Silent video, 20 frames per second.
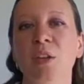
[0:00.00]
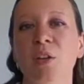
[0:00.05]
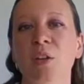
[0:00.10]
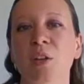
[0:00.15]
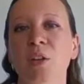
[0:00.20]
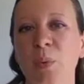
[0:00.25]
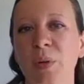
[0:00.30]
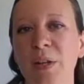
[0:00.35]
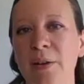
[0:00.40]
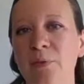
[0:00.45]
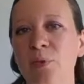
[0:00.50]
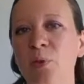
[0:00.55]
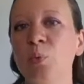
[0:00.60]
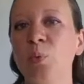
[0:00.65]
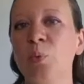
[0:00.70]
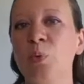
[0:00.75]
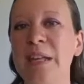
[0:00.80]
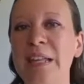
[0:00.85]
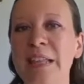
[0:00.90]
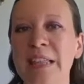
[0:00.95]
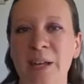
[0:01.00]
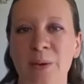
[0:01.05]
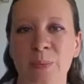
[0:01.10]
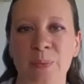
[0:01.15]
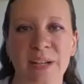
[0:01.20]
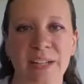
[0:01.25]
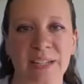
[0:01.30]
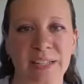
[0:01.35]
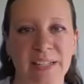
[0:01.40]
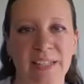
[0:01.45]
So we're going to have a relay
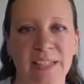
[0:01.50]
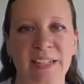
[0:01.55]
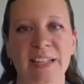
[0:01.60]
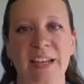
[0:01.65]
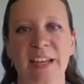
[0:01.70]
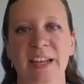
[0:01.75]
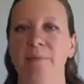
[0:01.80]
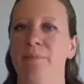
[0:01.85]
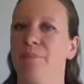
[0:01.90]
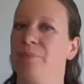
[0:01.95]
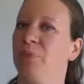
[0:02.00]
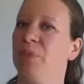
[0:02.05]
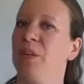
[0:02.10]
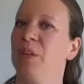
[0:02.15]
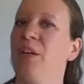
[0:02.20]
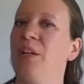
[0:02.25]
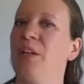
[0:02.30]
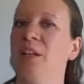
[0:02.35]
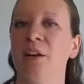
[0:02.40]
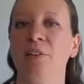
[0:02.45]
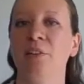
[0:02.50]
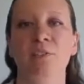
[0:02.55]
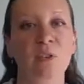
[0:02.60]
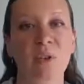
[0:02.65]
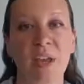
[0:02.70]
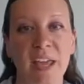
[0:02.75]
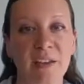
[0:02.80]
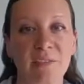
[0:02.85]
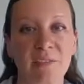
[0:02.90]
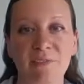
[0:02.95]
race today. Now, if you
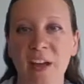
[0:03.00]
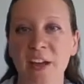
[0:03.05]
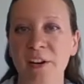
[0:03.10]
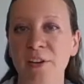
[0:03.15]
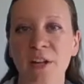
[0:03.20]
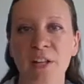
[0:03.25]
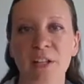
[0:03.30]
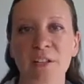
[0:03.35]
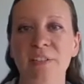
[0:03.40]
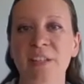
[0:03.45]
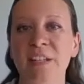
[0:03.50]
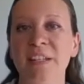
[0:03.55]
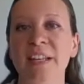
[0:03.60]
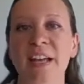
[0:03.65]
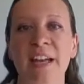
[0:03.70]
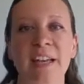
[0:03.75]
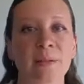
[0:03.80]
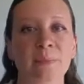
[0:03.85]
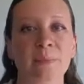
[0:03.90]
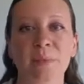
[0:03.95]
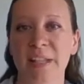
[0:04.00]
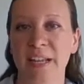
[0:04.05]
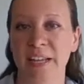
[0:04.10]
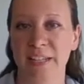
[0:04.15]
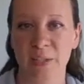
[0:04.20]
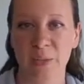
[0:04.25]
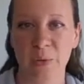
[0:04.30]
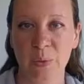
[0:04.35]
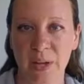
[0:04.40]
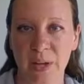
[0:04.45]
can't find all of these items,
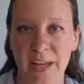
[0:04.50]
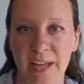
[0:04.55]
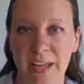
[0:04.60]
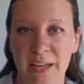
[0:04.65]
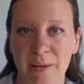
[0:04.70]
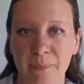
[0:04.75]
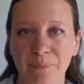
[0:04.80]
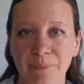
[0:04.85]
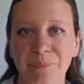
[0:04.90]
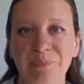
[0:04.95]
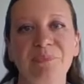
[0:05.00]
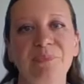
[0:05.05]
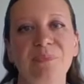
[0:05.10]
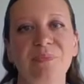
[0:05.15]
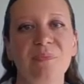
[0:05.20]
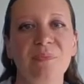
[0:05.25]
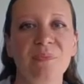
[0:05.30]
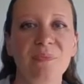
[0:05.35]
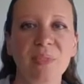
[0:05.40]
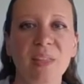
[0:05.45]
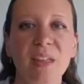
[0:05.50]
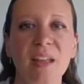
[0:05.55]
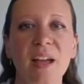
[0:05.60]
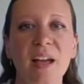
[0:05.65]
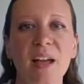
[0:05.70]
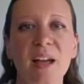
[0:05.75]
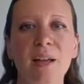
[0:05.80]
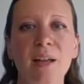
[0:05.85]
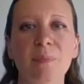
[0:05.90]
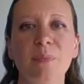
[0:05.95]
that's okay.
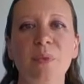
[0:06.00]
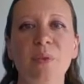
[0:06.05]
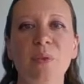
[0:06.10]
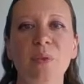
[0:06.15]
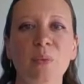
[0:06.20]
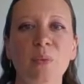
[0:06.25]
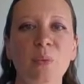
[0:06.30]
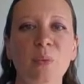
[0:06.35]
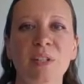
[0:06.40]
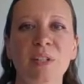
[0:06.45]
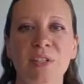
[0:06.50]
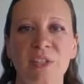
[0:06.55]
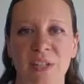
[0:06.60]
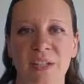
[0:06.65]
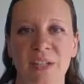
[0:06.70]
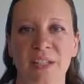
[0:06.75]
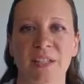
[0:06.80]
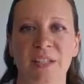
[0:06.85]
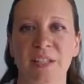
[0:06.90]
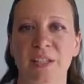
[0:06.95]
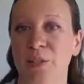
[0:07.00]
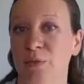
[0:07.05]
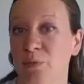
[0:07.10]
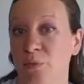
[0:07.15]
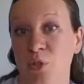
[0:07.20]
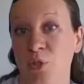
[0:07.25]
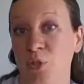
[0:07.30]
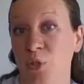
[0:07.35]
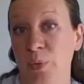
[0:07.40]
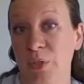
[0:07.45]
We'll just
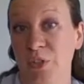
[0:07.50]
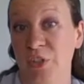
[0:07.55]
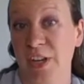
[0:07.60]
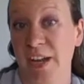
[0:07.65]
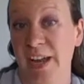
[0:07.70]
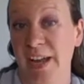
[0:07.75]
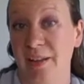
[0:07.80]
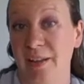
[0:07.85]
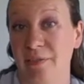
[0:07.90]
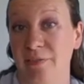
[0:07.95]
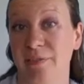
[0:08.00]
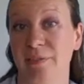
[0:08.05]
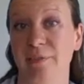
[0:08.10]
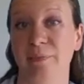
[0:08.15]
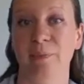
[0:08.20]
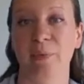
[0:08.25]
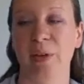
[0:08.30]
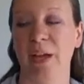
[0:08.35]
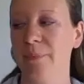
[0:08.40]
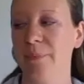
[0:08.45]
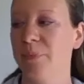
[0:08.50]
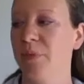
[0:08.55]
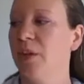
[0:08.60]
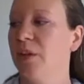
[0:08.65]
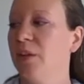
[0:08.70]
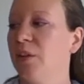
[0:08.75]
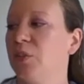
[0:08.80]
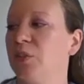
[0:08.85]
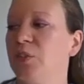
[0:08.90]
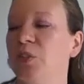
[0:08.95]
use what you have, okay?
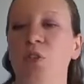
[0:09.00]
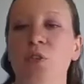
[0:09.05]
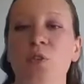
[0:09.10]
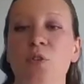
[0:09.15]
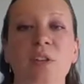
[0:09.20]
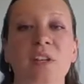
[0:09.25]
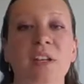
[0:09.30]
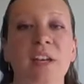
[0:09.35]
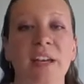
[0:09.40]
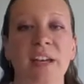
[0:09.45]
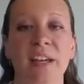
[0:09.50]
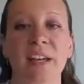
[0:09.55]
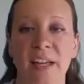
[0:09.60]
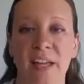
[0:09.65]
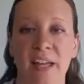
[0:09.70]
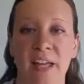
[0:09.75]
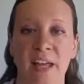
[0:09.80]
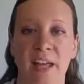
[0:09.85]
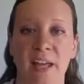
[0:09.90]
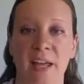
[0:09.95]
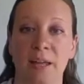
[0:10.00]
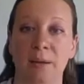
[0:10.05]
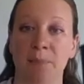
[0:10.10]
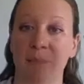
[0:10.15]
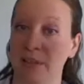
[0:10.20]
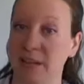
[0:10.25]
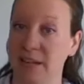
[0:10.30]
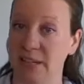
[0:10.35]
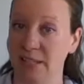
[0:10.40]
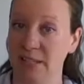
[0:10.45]
So you could get
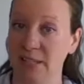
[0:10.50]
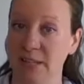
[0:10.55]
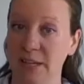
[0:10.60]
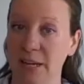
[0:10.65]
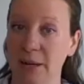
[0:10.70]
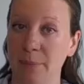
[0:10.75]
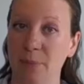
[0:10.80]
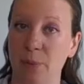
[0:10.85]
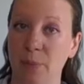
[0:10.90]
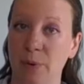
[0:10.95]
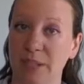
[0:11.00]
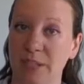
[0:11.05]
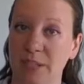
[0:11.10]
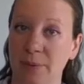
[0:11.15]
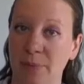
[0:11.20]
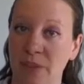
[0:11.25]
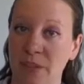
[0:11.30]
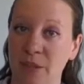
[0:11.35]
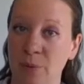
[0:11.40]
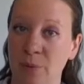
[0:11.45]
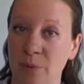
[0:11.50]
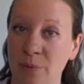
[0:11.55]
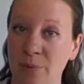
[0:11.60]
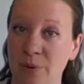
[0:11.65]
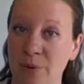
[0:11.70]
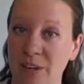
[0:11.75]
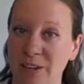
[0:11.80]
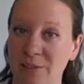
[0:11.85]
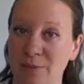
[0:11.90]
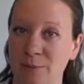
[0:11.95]
a plastic cup. We want something that won't
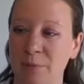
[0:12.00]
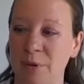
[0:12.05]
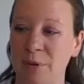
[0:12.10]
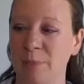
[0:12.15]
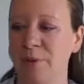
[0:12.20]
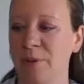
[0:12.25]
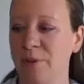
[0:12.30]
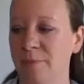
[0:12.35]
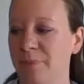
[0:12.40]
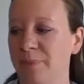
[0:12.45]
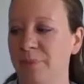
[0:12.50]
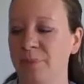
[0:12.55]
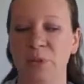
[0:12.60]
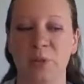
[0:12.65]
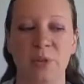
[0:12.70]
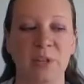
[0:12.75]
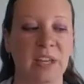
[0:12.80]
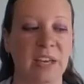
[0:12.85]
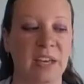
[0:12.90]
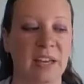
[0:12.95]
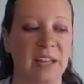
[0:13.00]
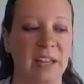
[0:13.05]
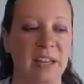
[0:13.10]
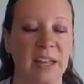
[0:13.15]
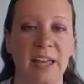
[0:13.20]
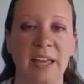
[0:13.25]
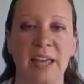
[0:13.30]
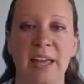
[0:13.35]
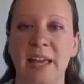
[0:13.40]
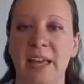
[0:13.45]
break, remember. Get
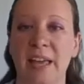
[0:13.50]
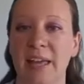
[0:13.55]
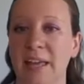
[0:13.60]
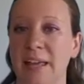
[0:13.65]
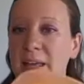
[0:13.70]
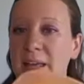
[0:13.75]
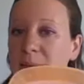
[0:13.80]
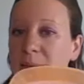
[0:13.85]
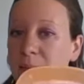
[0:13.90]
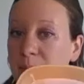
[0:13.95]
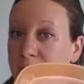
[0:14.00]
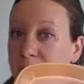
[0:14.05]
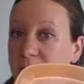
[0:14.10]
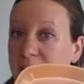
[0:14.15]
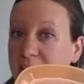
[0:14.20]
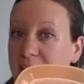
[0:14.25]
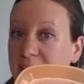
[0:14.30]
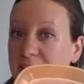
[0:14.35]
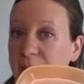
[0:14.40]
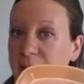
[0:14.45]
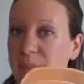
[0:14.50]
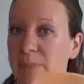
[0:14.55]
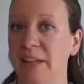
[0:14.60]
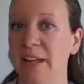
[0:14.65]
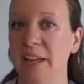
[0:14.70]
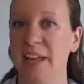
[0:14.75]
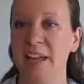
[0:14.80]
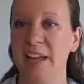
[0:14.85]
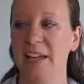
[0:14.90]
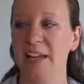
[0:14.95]
a plastic
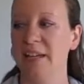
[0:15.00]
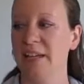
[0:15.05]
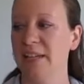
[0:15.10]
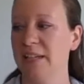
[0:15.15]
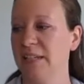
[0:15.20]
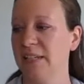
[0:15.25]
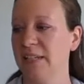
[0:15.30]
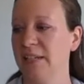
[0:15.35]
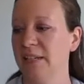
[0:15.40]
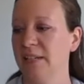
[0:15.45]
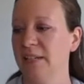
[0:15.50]
plate,